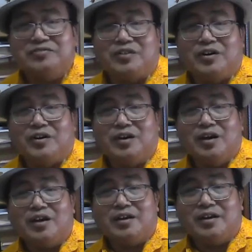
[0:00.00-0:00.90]
for
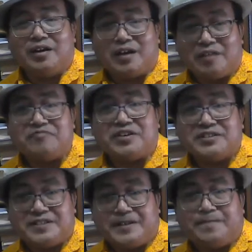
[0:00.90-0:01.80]

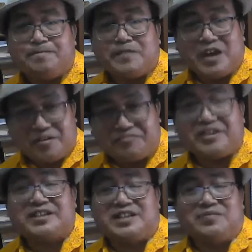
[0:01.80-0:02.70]
effective,
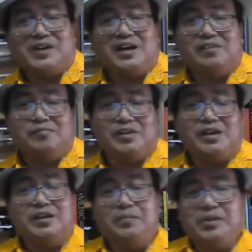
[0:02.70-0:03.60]
effective, I, I
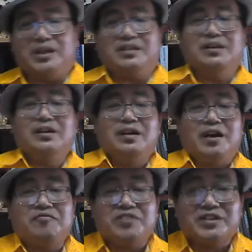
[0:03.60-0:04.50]
repeat,
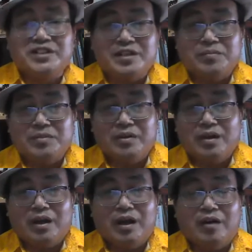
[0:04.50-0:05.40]
effective
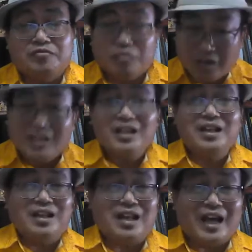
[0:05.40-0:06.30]
uh,
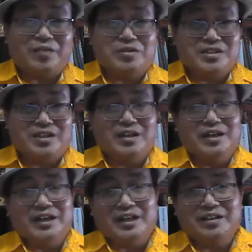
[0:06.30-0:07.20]
foreign language
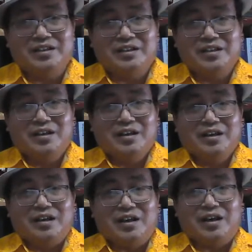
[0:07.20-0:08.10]
learning.
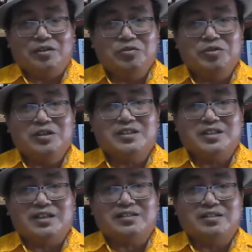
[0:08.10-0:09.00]
Uh, do not
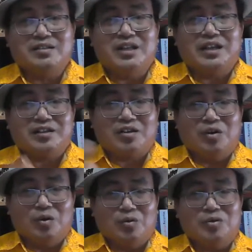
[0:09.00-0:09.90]
just let
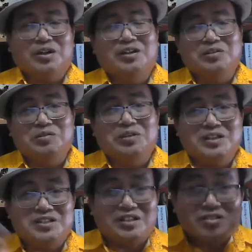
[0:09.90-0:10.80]
go, you know, do
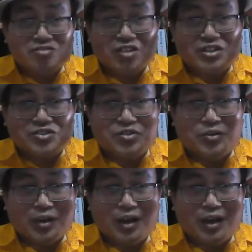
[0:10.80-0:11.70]
not just trust
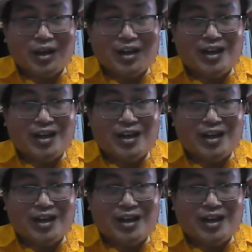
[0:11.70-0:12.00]
your